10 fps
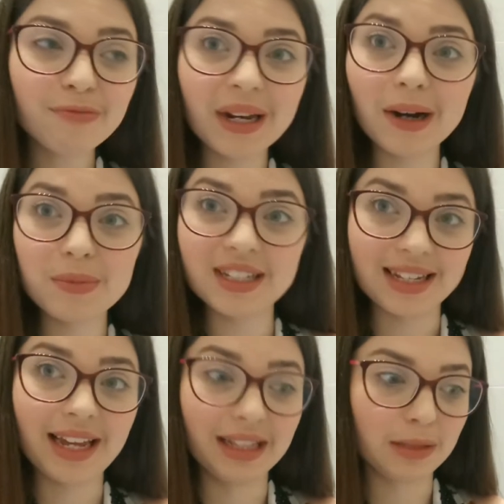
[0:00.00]
been up since
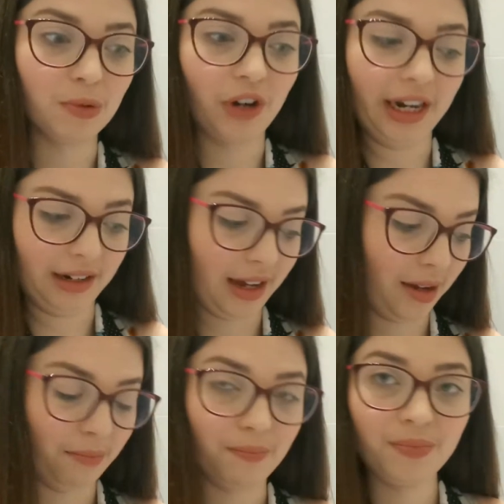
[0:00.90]
8 this morning.
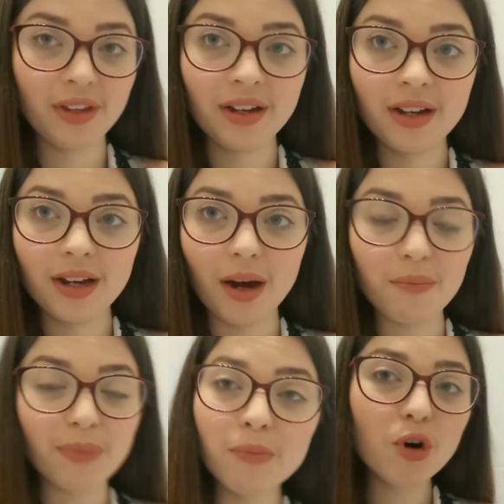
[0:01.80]
I've
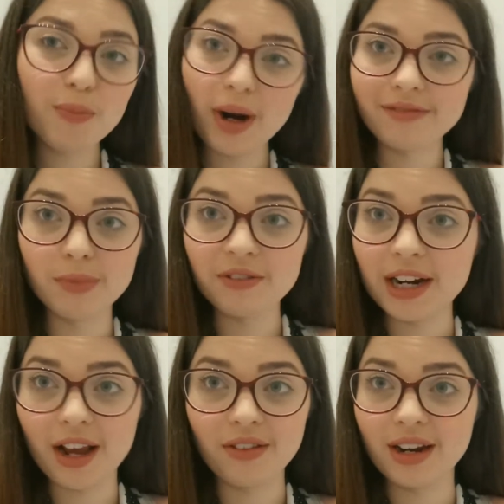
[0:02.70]
been more prepped for my
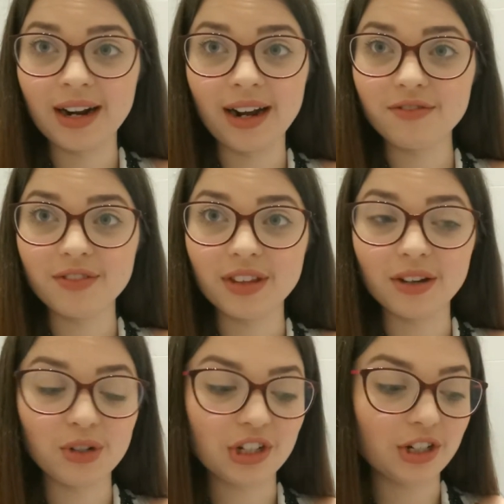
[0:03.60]
radio than I have for the
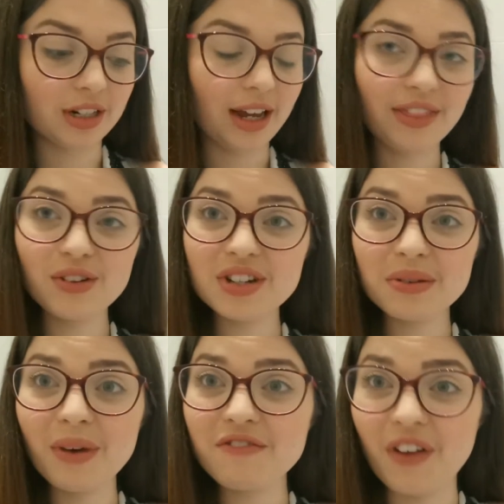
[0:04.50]
audition, and the
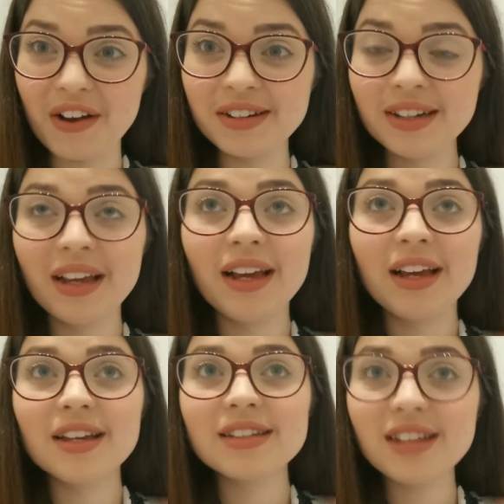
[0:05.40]
audition went
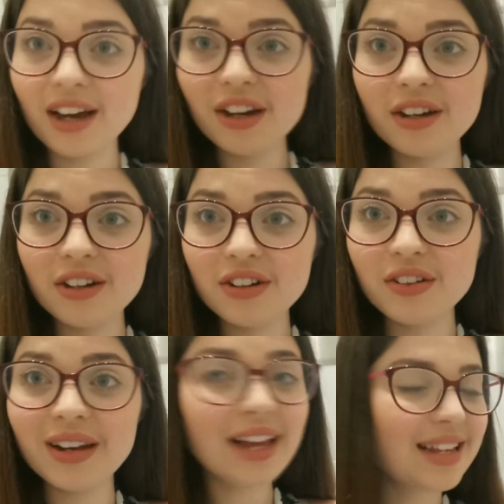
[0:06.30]
fine. So
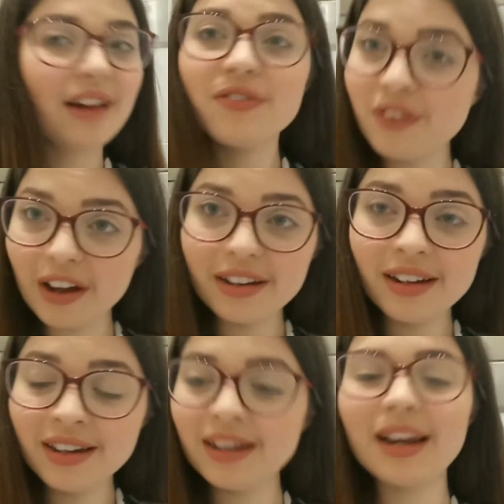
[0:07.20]
let's have fun,
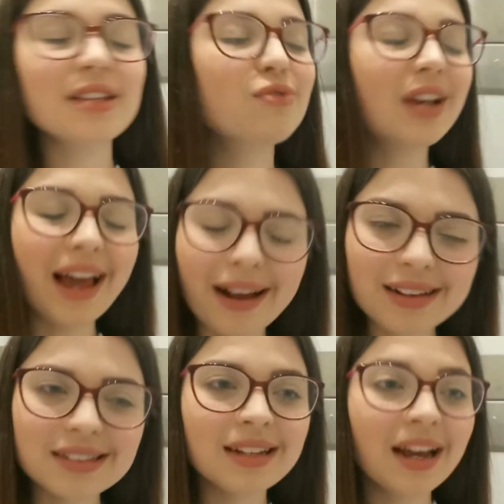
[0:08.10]
let's
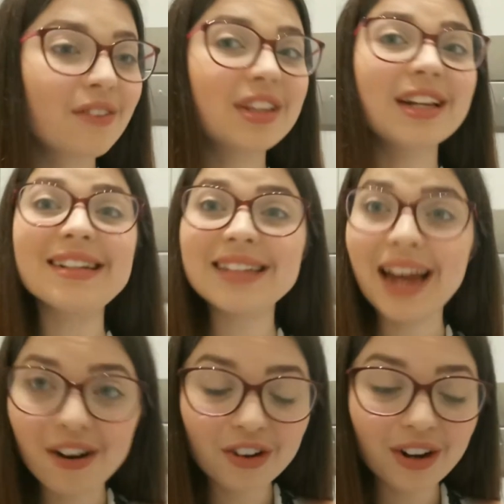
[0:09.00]
relax for the next
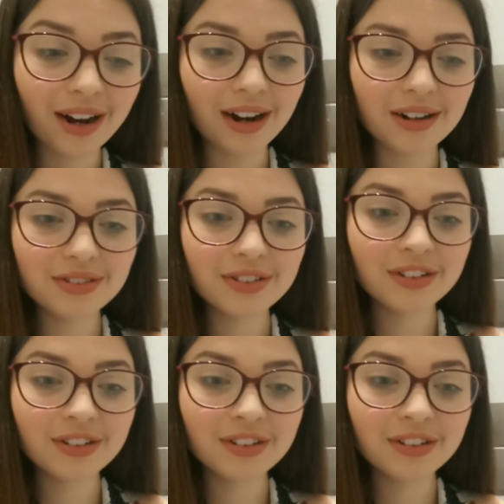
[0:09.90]
hour and a half,